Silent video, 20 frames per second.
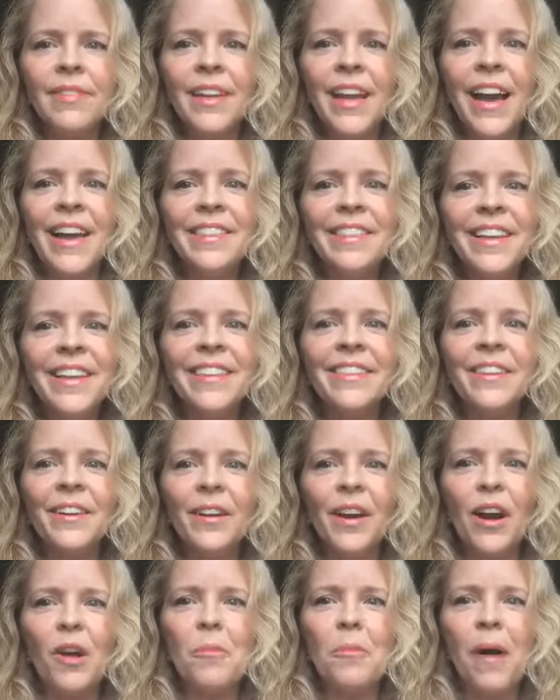I think there
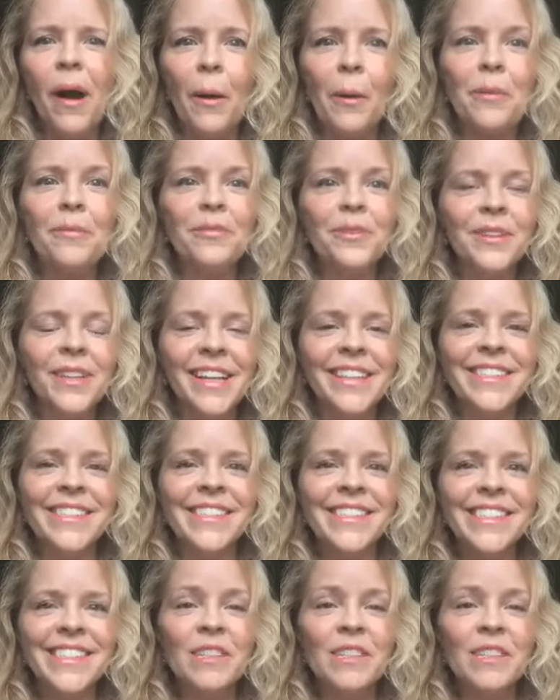are powerful lessons